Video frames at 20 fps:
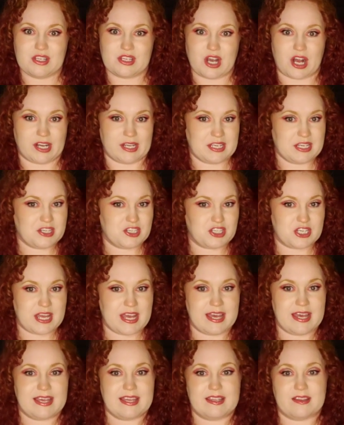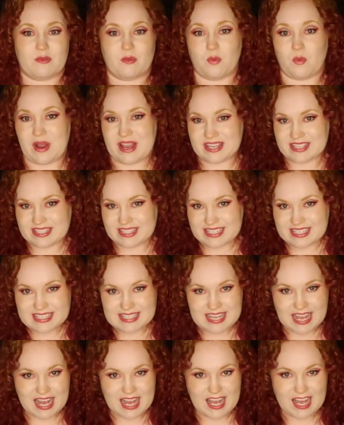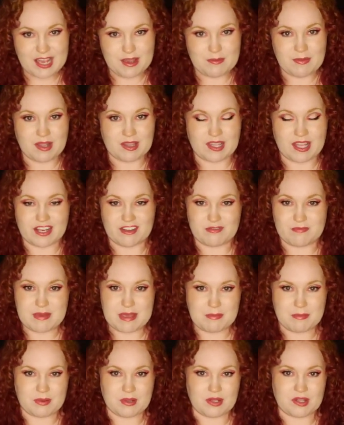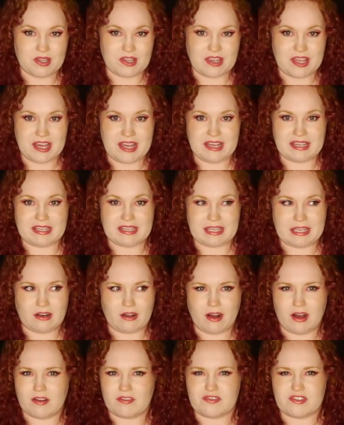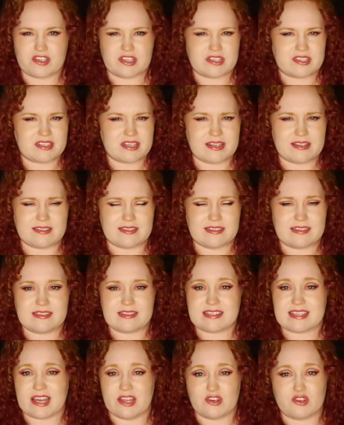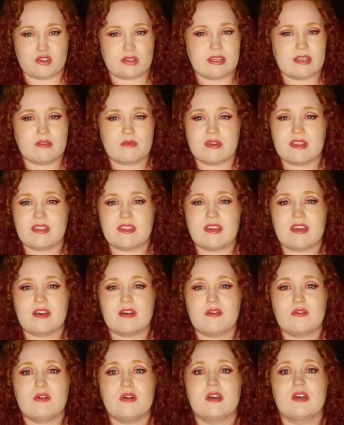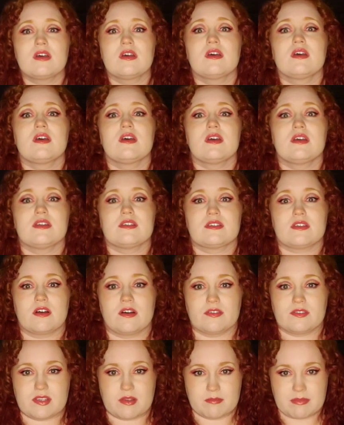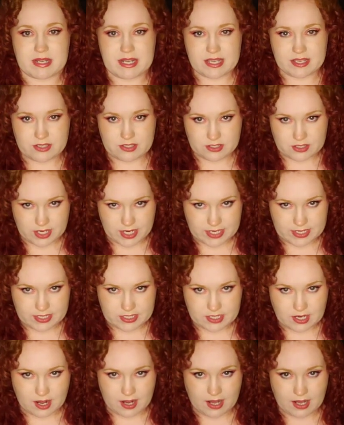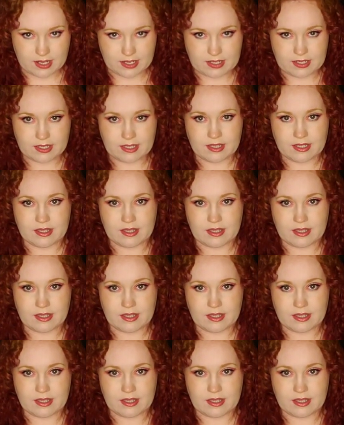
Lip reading: talking shit, wasting time, a lot of people that get off just on scheduling with you. So if somebody is trying to talk